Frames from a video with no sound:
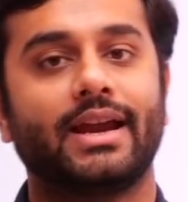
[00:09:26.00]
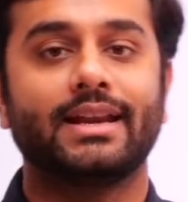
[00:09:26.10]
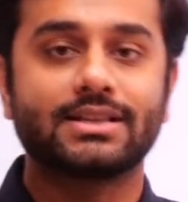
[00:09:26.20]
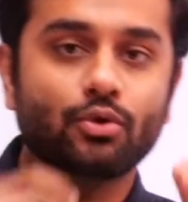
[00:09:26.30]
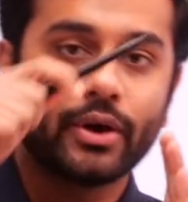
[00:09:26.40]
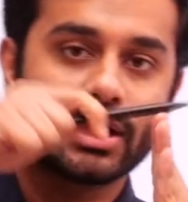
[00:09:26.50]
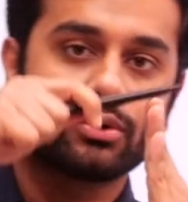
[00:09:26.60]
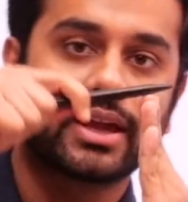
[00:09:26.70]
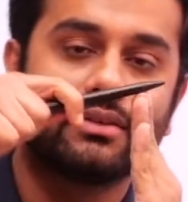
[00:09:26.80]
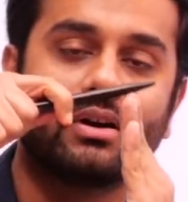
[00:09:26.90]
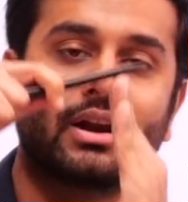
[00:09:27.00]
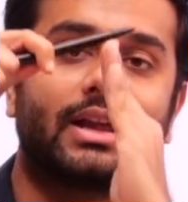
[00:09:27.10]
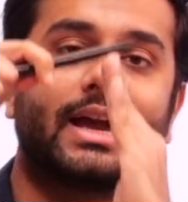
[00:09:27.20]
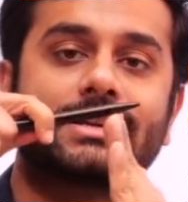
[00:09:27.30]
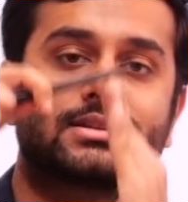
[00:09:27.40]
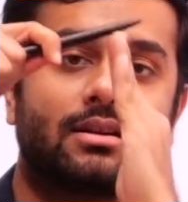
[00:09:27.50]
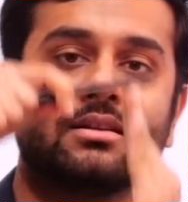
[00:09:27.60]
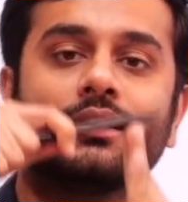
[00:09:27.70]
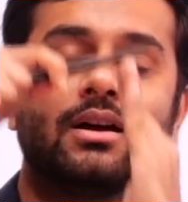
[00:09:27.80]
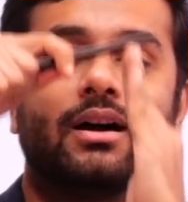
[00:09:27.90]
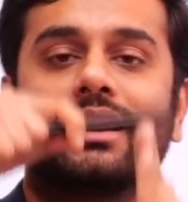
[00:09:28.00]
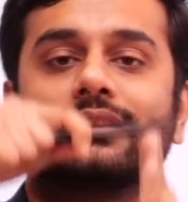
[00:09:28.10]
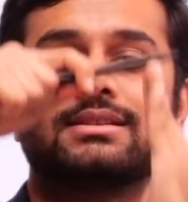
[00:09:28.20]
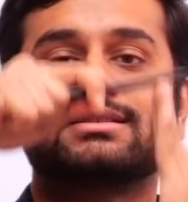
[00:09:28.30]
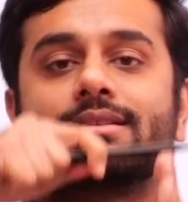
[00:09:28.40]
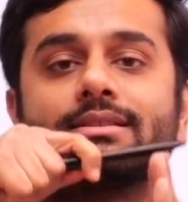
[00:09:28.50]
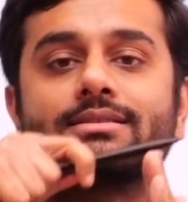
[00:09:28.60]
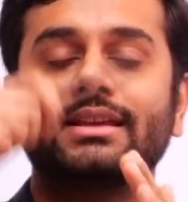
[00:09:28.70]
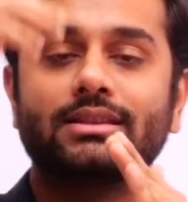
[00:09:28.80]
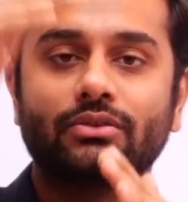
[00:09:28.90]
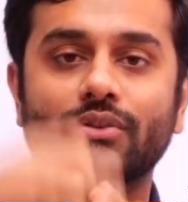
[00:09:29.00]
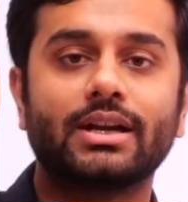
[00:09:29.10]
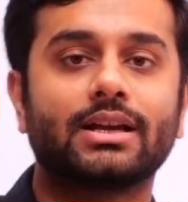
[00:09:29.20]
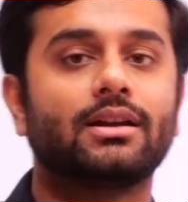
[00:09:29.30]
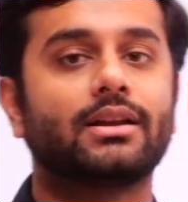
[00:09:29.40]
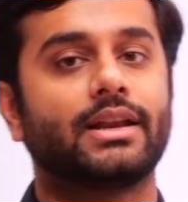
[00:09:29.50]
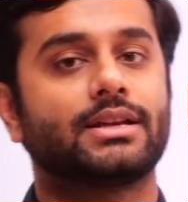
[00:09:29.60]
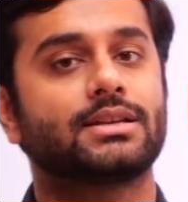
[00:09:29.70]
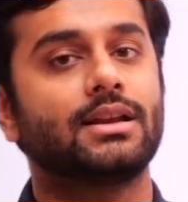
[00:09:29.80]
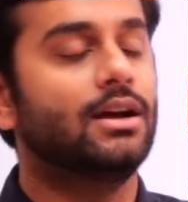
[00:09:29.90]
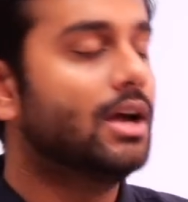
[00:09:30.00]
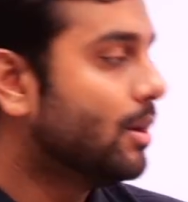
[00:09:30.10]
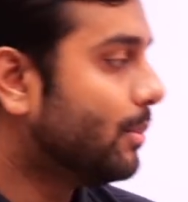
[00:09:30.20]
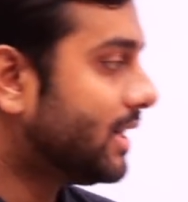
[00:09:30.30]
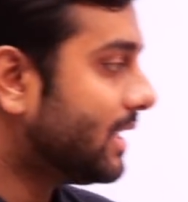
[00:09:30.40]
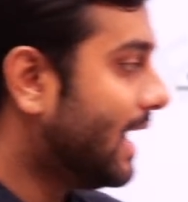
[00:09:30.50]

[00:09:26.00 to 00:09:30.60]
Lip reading: It is going to give a reaction, a resistance in the vertical direction, but